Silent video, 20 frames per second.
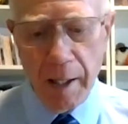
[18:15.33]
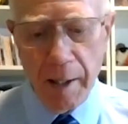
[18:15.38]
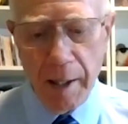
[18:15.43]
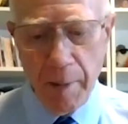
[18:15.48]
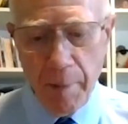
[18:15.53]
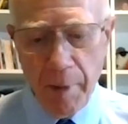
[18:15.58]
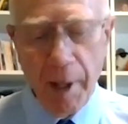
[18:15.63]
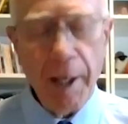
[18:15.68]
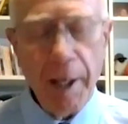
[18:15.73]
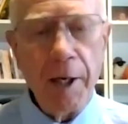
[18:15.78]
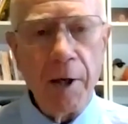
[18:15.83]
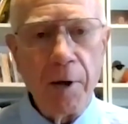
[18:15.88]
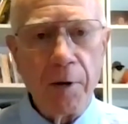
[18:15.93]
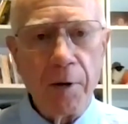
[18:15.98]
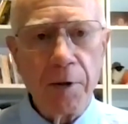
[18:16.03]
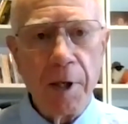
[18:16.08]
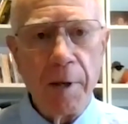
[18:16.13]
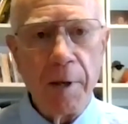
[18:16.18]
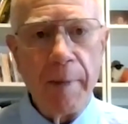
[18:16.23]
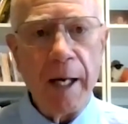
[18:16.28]
The
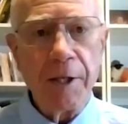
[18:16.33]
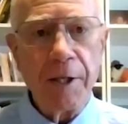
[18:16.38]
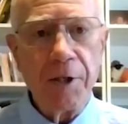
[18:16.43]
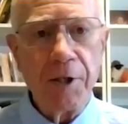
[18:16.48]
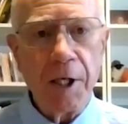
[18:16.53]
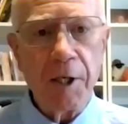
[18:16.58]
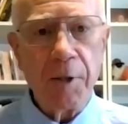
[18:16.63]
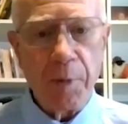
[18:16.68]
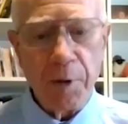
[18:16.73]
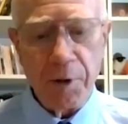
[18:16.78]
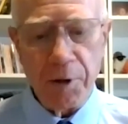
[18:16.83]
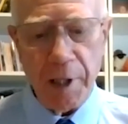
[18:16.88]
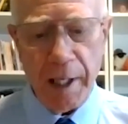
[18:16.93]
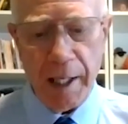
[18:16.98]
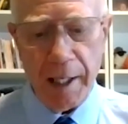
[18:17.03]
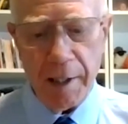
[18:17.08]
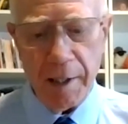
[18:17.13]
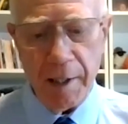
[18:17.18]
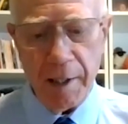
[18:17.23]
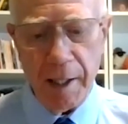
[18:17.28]
millennials, about
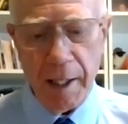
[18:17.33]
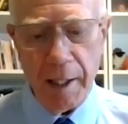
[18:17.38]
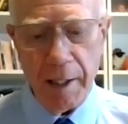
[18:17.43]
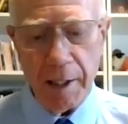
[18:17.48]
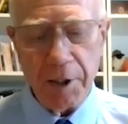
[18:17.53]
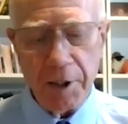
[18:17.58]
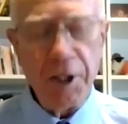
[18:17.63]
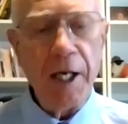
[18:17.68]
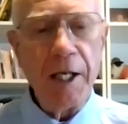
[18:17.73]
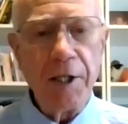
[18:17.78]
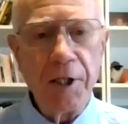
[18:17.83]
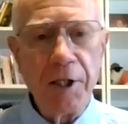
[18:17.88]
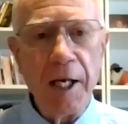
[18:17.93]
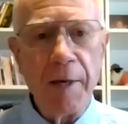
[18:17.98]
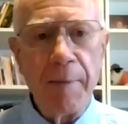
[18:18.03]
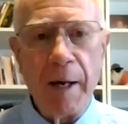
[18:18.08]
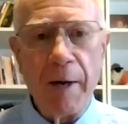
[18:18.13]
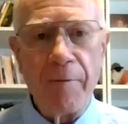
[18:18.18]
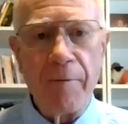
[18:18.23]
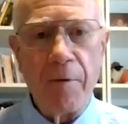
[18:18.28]
6%. And the Gen Z,
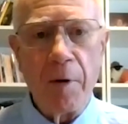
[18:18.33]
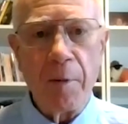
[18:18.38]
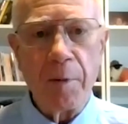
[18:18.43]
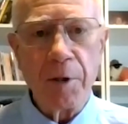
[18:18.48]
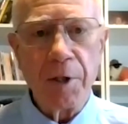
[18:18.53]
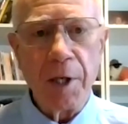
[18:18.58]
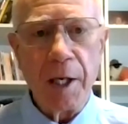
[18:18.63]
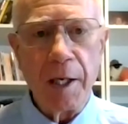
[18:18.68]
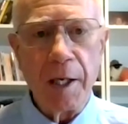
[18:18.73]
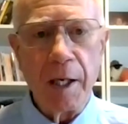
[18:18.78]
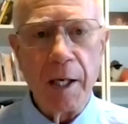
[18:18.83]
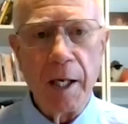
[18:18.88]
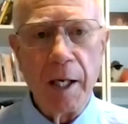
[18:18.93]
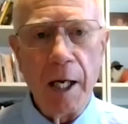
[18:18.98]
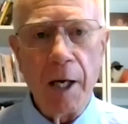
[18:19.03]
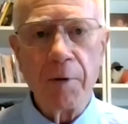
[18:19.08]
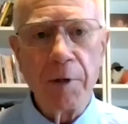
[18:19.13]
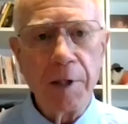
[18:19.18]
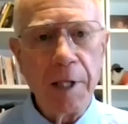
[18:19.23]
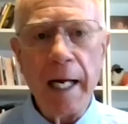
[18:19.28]
about 4%. In
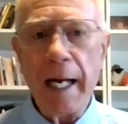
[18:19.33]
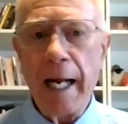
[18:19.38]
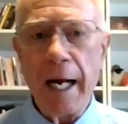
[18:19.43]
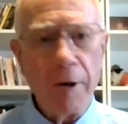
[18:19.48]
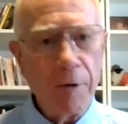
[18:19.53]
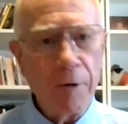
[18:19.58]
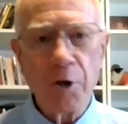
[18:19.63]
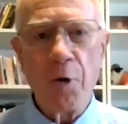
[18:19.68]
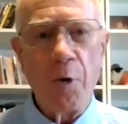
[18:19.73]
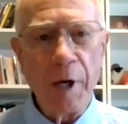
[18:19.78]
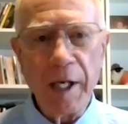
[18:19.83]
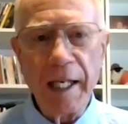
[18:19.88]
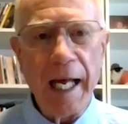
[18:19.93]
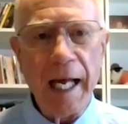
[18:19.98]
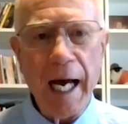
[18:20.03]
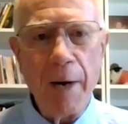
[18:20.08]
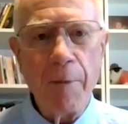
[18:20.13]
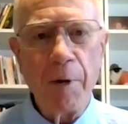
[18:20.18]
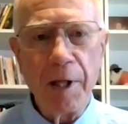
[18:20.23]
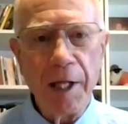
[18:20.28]
other words, that arrow's going
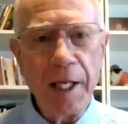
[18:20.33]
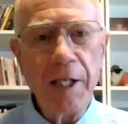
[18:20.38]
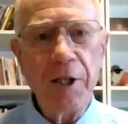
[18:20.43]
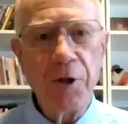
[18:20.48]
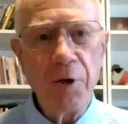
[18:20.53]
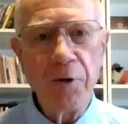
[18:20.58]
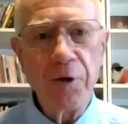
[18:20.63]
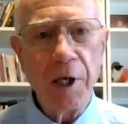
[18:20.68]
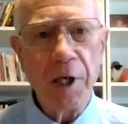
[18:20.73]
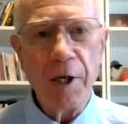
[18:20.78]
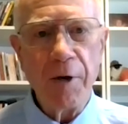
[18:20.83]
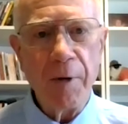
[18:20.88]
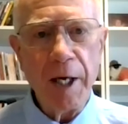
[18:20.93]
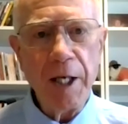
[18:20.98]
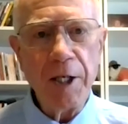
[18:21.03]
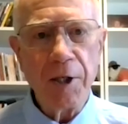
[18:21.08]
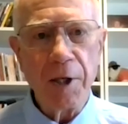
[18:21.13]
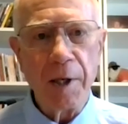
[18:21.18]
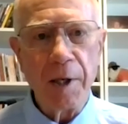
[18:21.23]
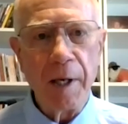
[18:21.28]
down with each new
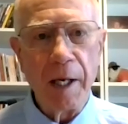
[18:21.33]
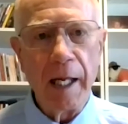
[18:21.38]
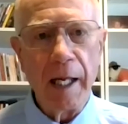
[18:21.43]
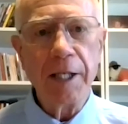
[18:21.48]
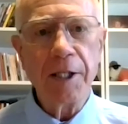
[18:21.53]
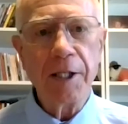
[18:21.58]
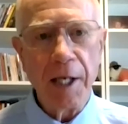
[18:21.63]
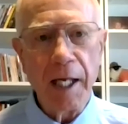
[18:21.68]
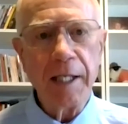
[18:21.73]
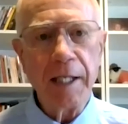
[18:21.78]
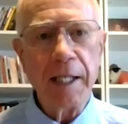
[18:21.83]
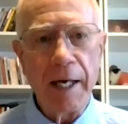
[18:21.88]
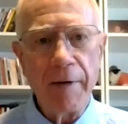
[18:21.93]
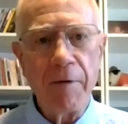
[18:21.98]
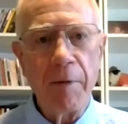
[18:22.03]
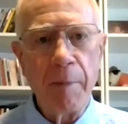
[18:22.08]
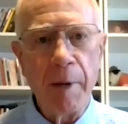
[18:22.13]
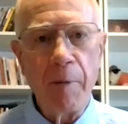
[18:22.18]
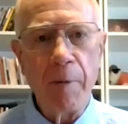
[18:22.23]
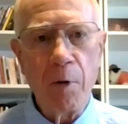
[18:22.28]
generation. Less and less have
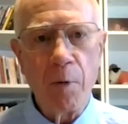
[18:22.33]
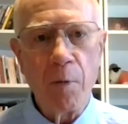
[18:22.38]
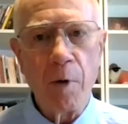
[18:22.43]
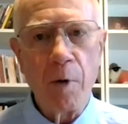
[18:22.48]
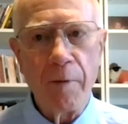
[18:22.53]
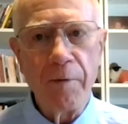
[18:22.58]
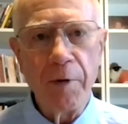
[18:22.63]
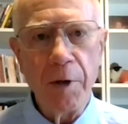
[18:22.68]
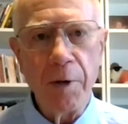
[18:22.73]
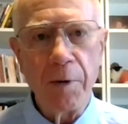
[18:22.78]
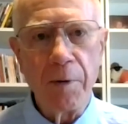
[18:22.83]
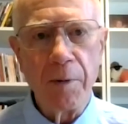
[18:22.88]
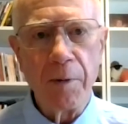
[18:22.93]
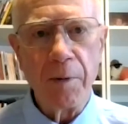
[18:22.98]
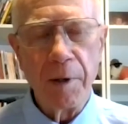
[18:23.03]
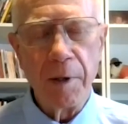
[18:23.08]
a biblical worldview.